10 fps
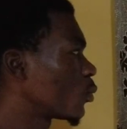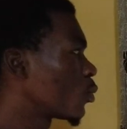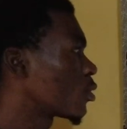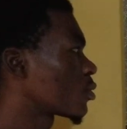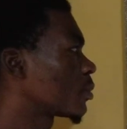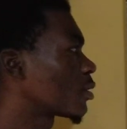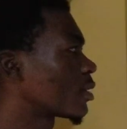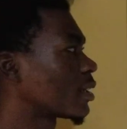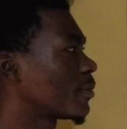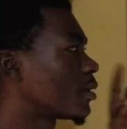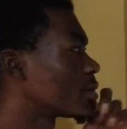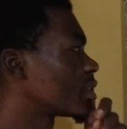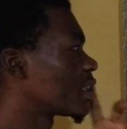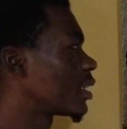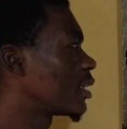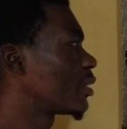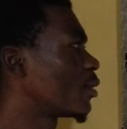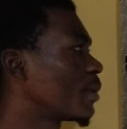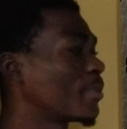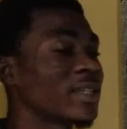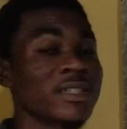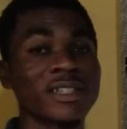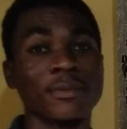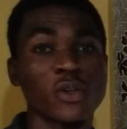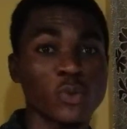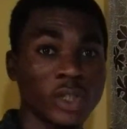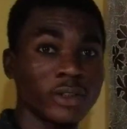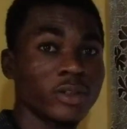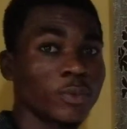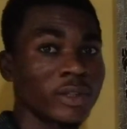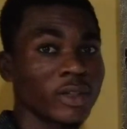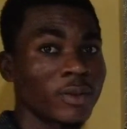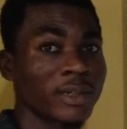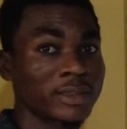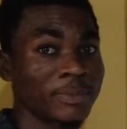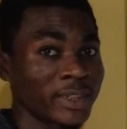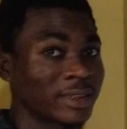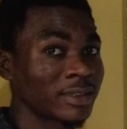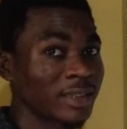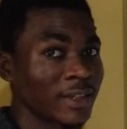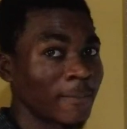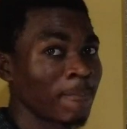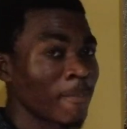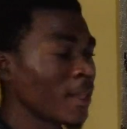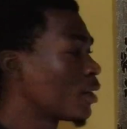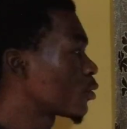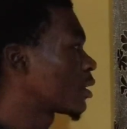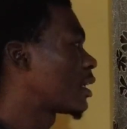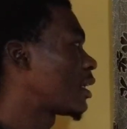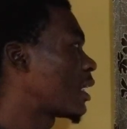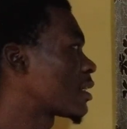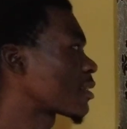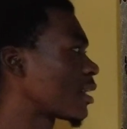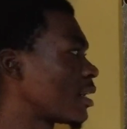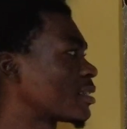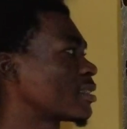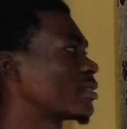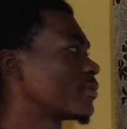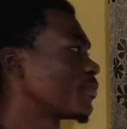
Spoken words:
we'll also be talking about the number-based system because we are not done with the number-based system. So in our last class,